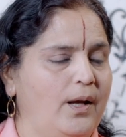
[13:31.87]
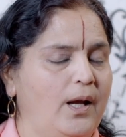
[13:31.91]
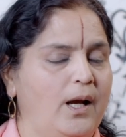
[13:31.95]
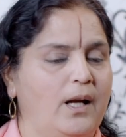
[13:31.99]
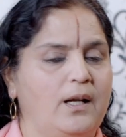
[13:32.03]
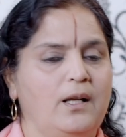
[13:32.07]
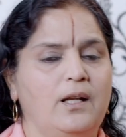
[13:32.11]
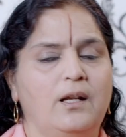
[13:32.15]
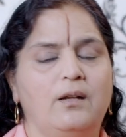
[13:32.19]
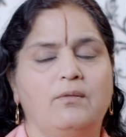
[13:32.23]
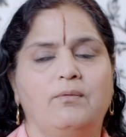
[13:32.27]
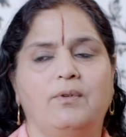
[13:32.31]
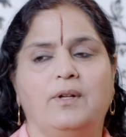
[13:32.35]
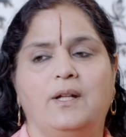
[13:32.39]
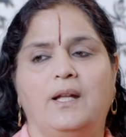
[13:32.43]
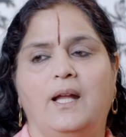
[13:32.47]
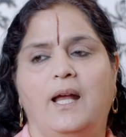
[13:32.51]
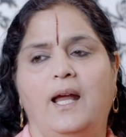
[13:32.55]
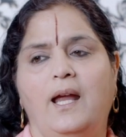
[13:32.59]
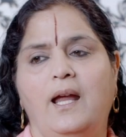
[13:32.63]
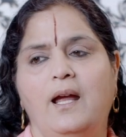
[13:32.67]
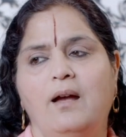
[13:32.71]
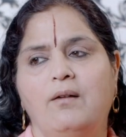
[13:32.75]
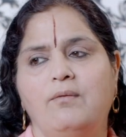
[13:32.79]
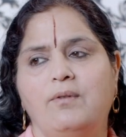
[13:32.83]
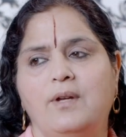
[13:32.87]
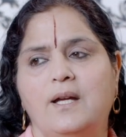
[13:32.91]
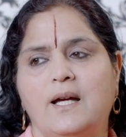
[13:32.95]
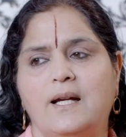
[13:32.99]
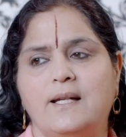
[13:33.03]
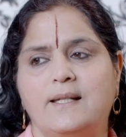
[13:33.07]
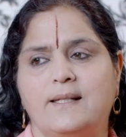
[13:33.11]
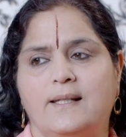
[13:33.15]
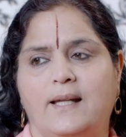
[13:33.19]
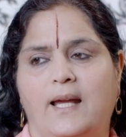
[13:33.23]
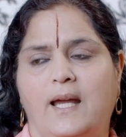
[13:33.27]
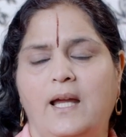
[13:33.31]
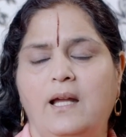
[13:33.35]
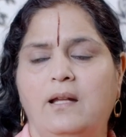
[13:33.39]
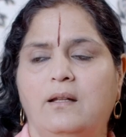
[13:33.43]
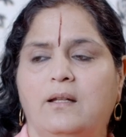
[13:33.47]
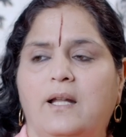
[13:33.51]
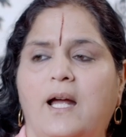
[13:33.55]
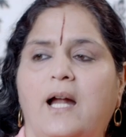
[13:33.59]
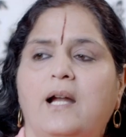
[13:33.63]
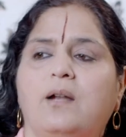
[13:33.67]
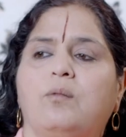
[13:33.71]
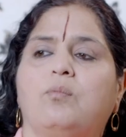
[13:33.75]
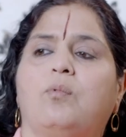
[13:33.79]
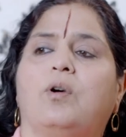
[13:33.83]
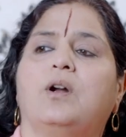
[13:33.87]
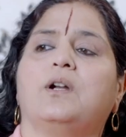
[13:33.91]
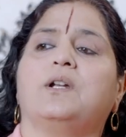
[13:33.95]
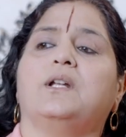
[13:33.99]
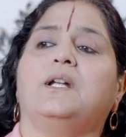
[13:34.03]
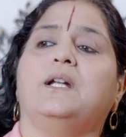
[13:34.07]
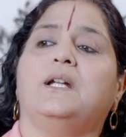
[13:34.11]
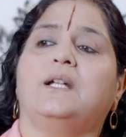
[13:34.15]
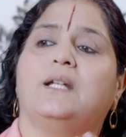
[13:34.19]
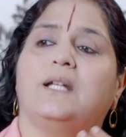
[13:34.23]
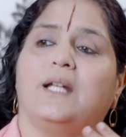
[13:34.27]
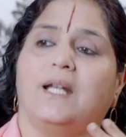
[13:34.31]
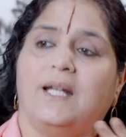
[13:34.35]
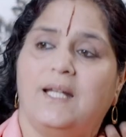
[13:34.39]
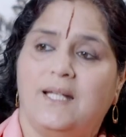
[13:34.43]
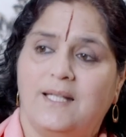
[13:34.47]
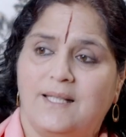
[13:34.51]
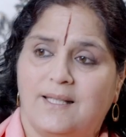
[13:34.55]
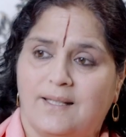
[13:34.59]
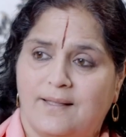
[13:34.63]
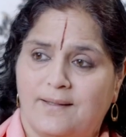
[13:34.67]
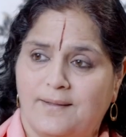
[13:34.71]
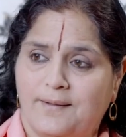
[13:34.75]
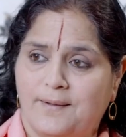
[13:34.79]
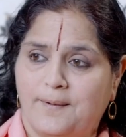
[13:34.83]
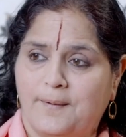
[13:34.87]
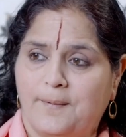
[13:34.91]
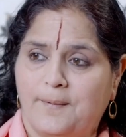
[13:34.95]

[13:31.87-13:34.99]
And in vidheya we are saying that what it is.